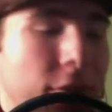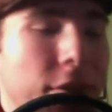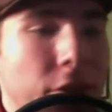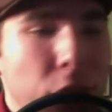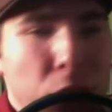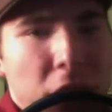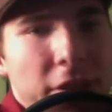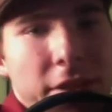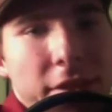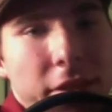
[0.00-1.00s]
Who needs
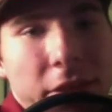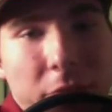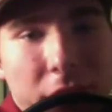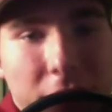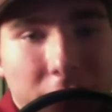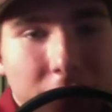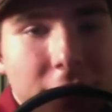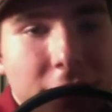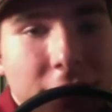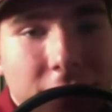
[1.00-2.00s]
sleep?
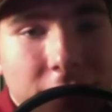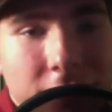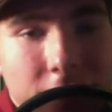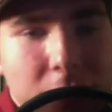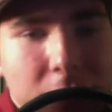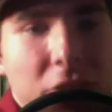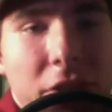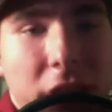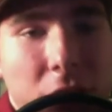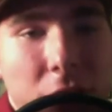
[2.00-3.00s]
Especially in
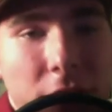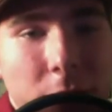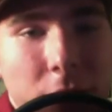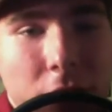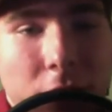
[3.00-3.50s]
November.